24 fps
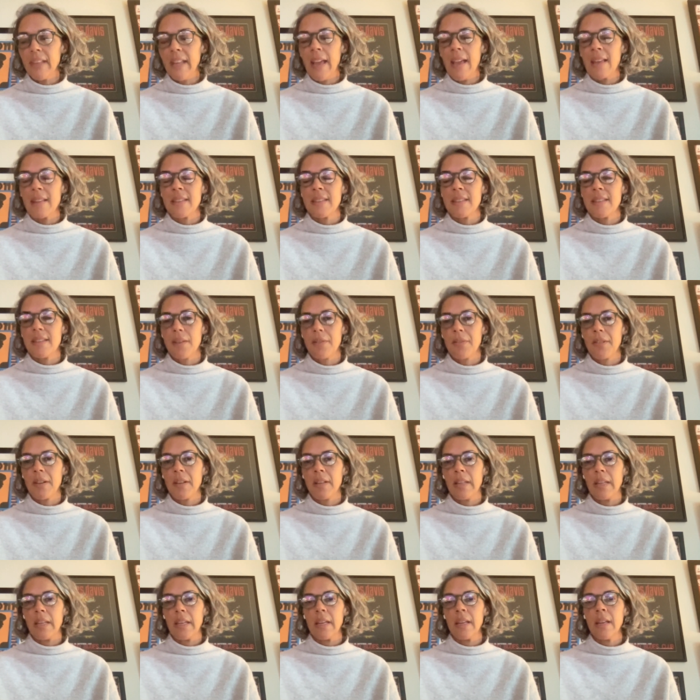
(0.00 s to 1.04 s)
Yes,
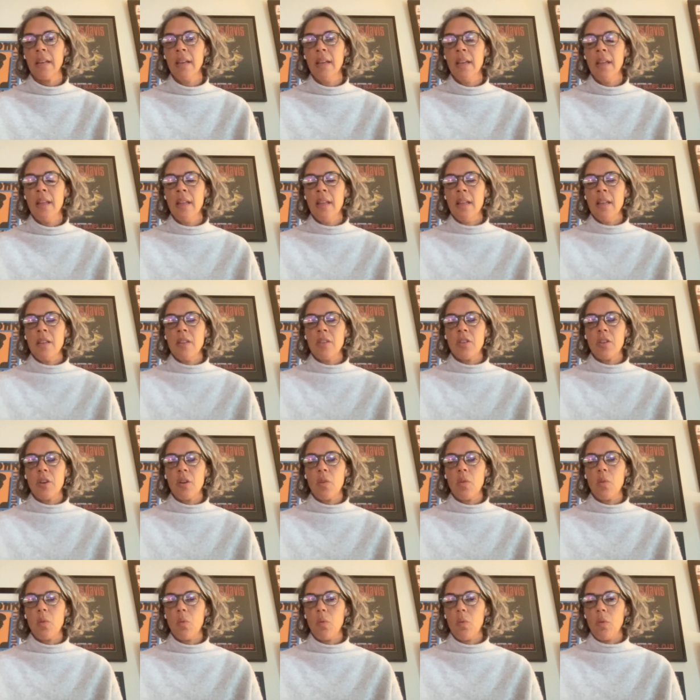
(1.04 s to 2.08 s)
definitely.
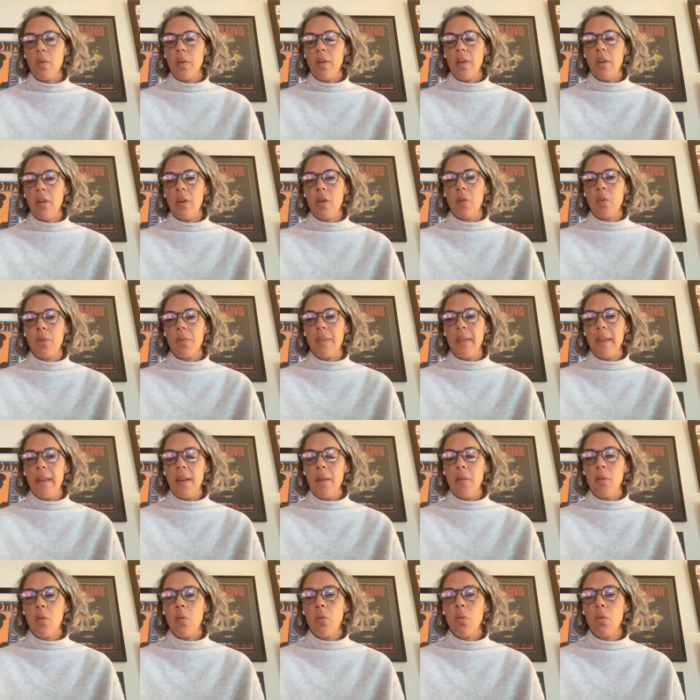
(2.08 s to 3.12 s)
So,
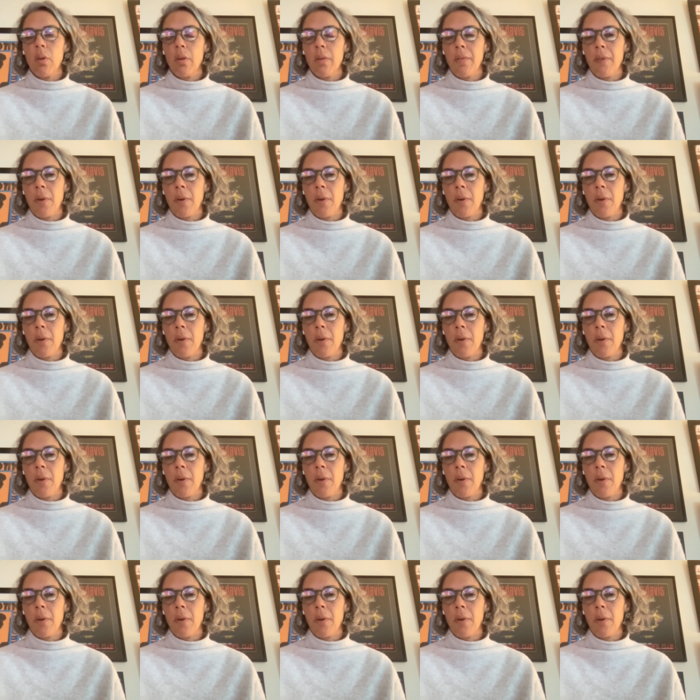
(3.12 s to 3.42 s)
the core of